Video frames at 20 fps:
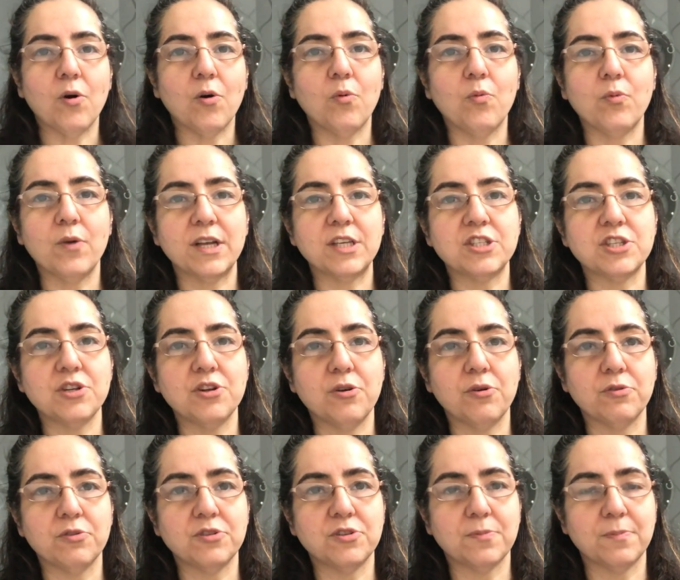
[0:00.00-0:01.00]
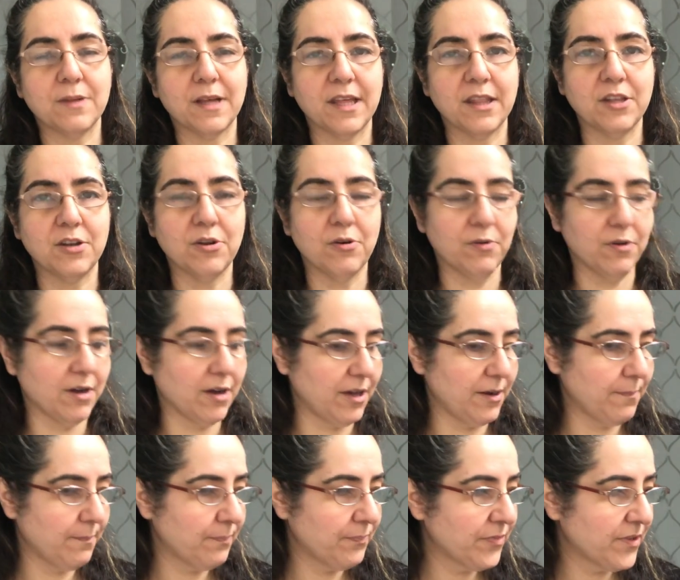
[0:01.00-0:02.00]
which note to play the note on.
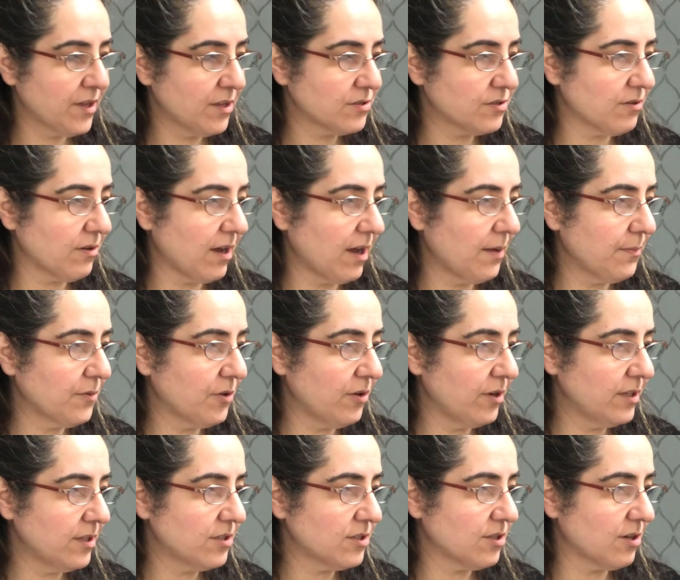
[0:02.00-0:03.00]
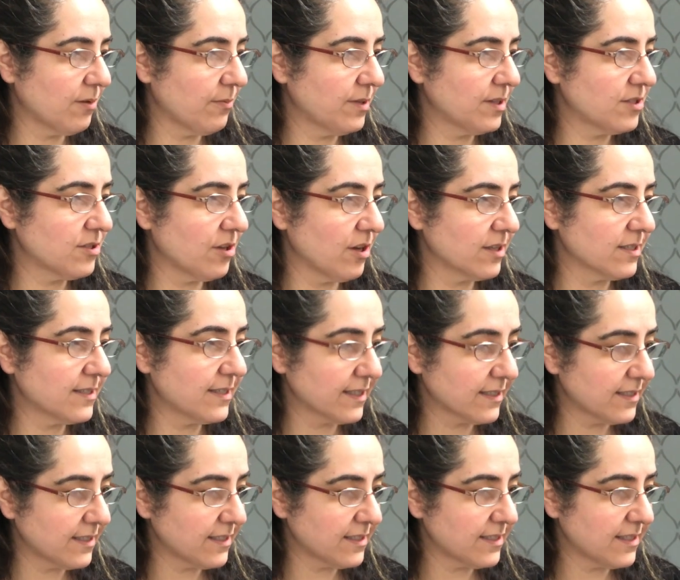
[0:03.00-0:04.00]
So I'm going to start with song
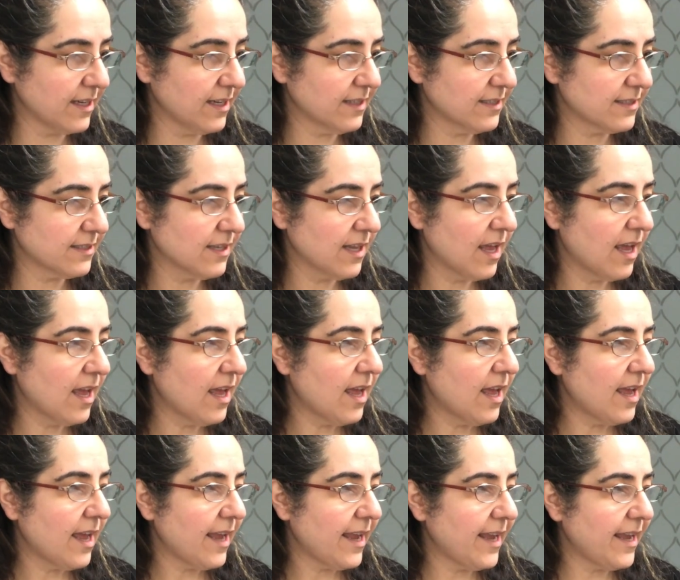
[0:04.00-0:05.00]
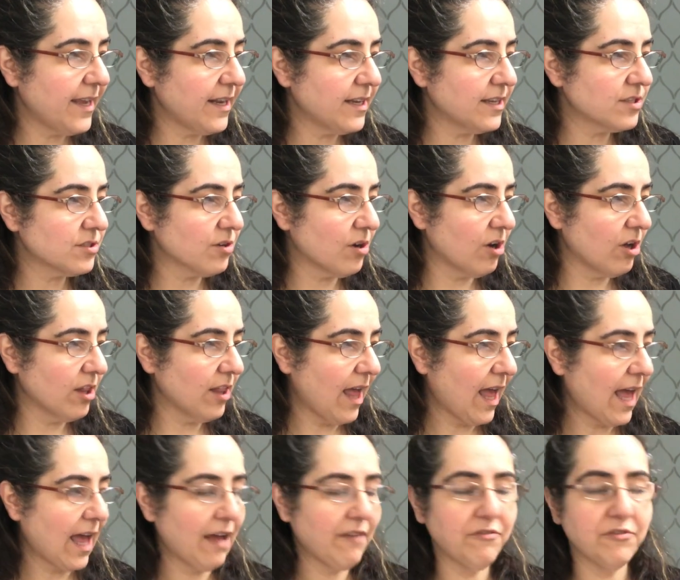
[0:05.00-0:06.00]
66. It is all
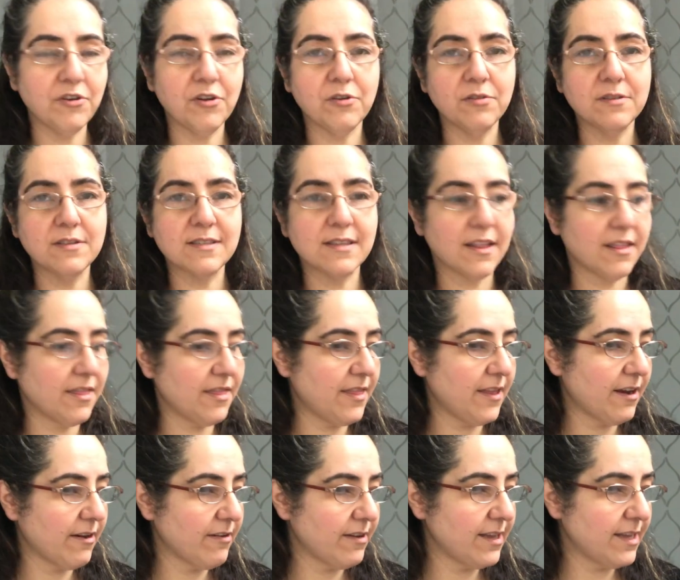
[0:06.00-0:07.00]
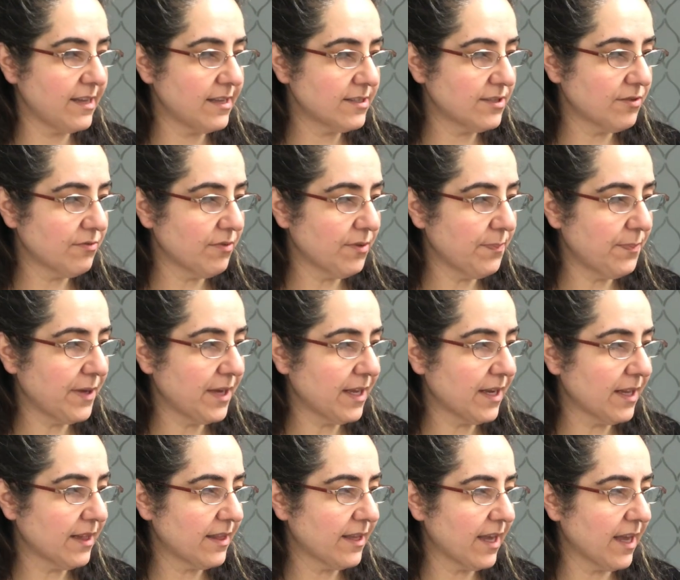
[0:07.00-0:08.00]
half notes. There is a repeat
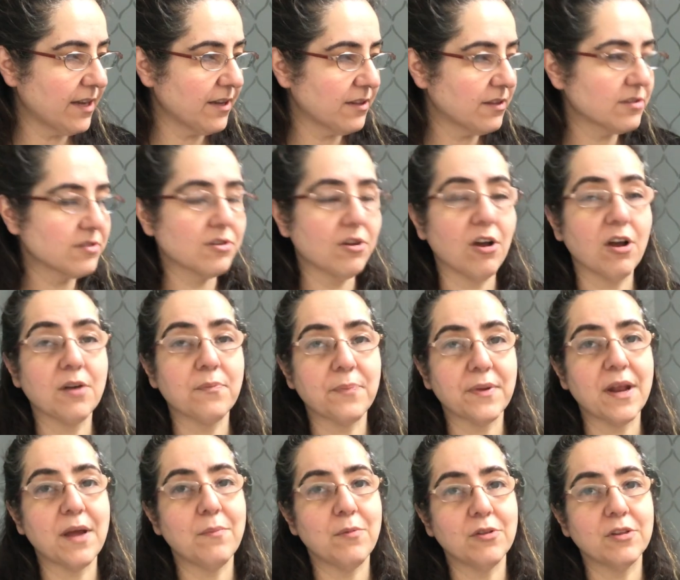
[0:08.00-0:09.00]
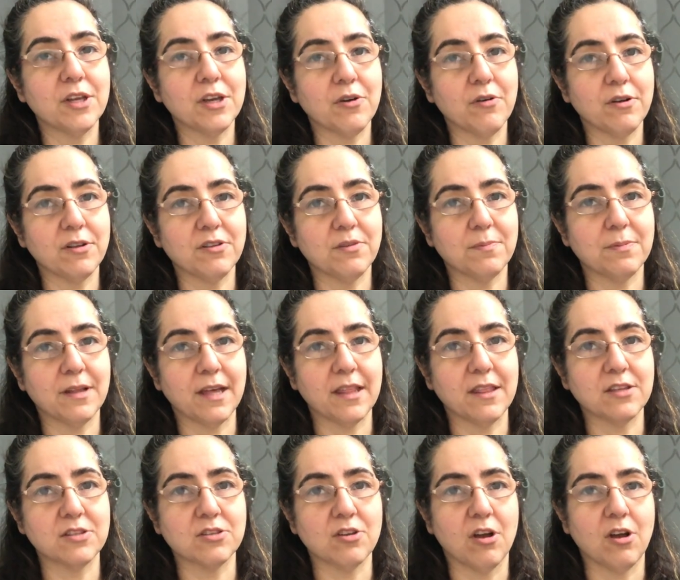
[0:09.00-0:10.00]
at the end of the song, but I'm only going to play
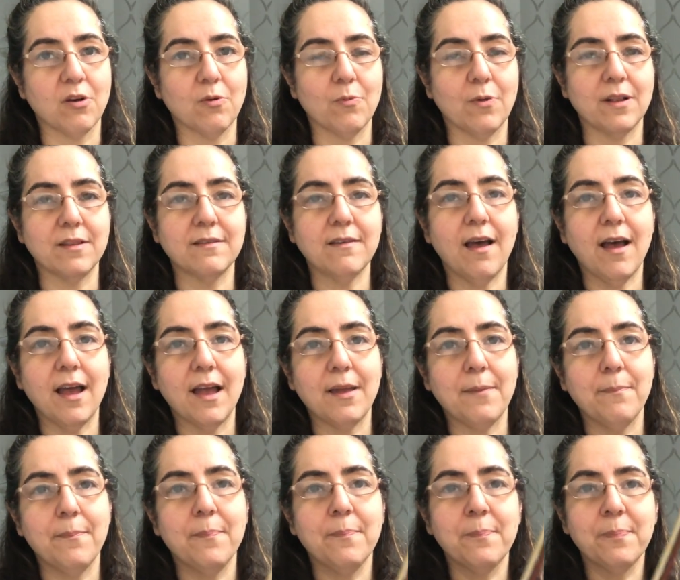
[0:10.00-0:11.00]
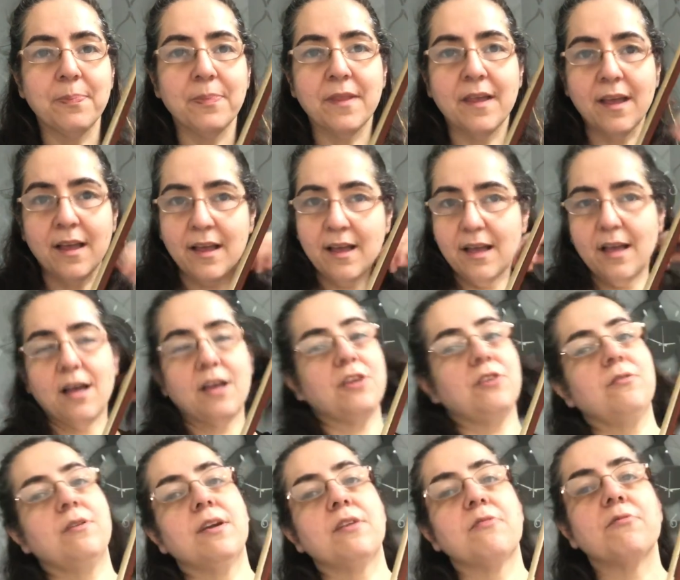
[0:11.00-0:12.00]
the song one time.
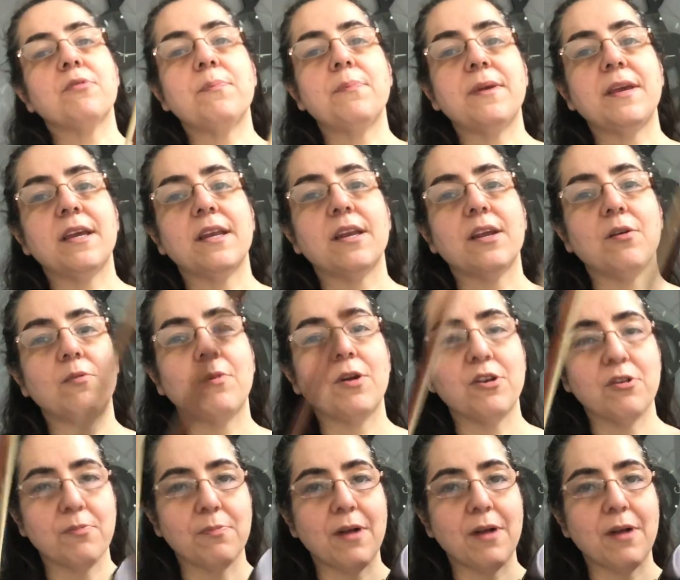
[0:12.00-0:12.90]
You can repeat it when you're